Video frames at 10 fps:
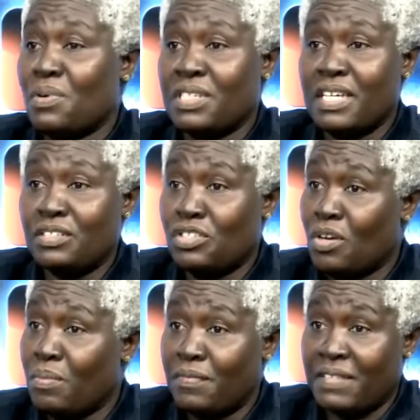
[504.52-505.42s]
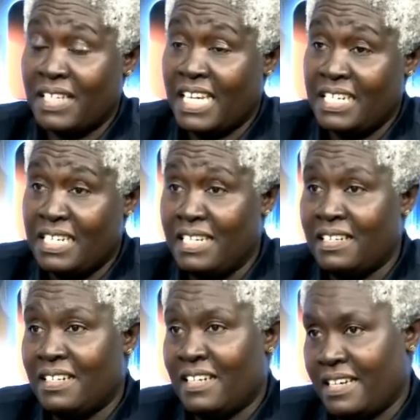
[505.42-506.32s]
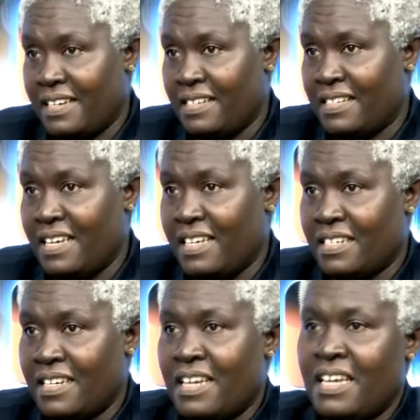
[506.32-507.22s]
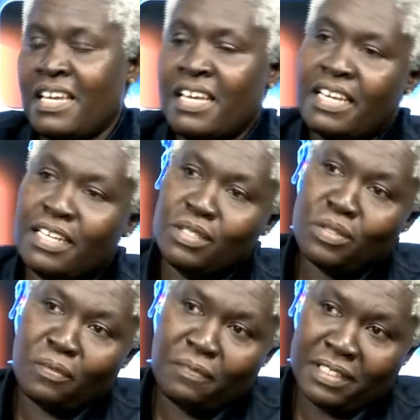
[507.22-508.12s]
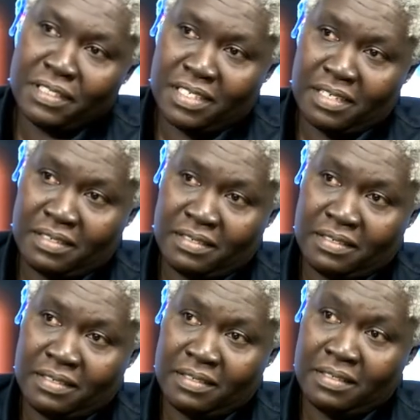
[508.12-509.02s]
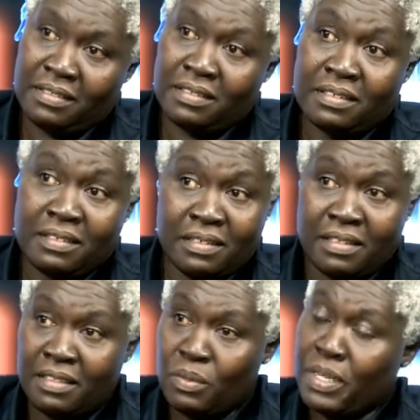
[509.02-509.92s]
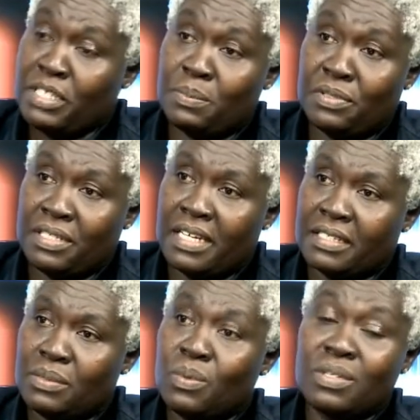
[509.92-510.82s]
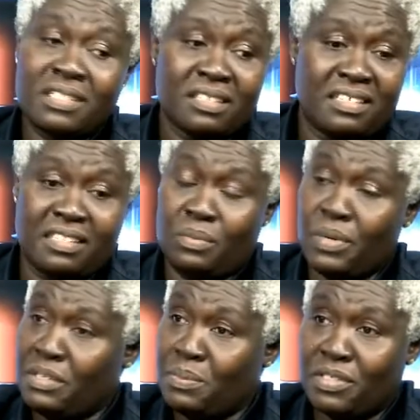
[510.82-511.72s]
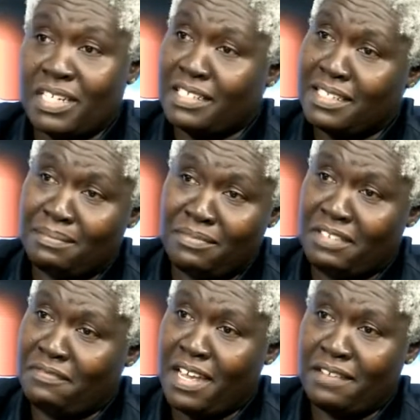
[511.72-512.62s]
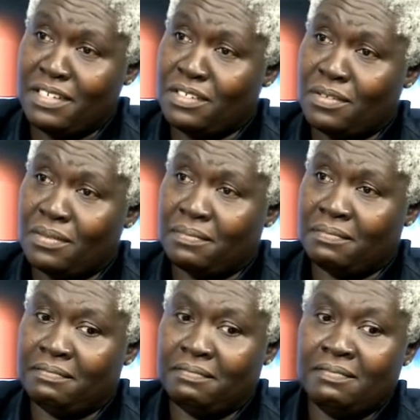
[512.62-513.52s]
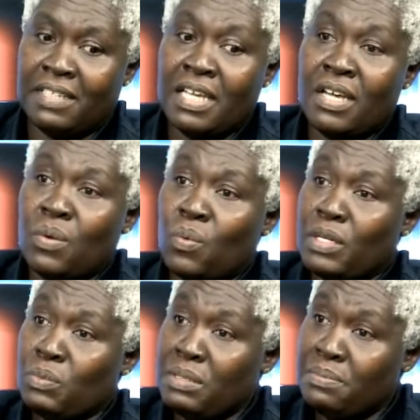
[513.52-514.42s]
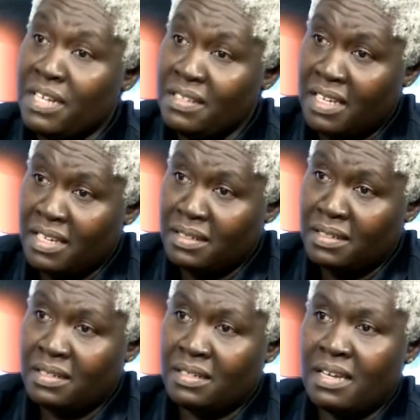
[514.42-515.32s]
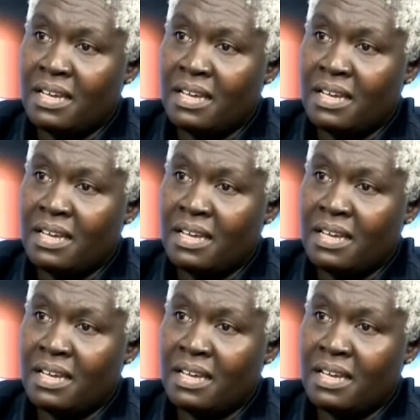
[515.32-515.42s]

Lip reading: important job of the kidney, like I said, is to filter the waste product. What is the waste product I'm referring to? When we breathe in,